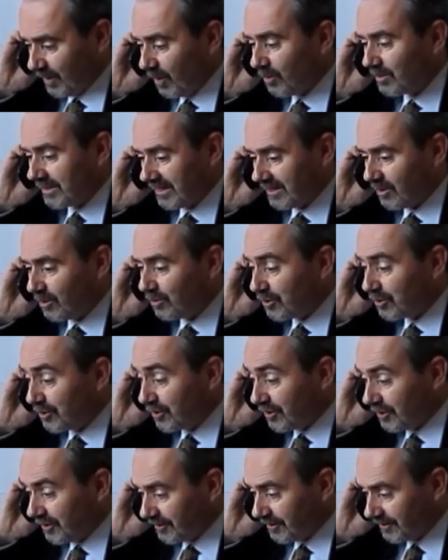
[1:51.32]
Okay, other
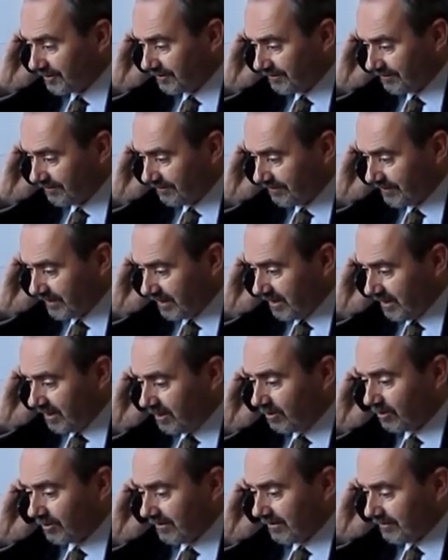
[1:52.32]
than her.
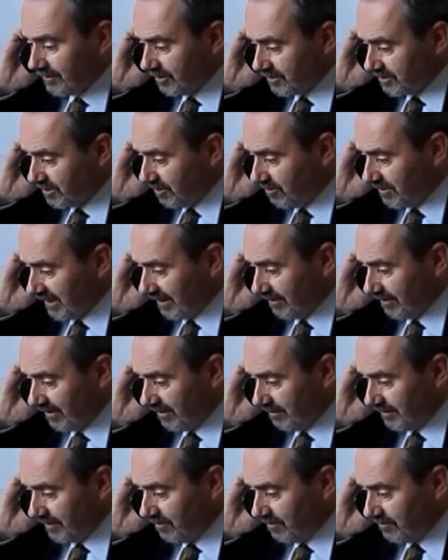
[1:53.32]
Look, I've got to go now.
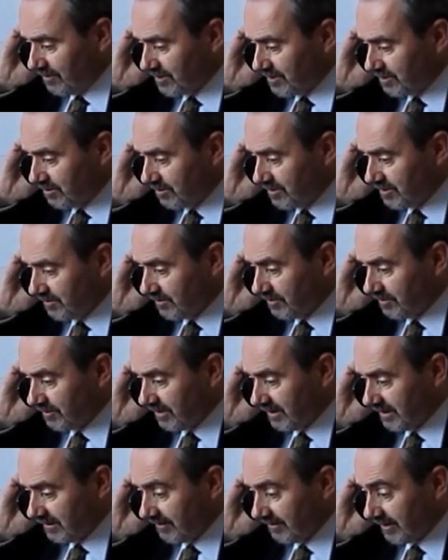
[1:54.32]
I'll be over as soon as I'm done
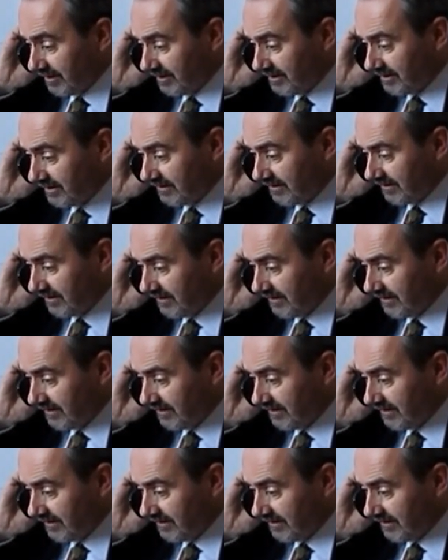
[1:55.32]
here, right?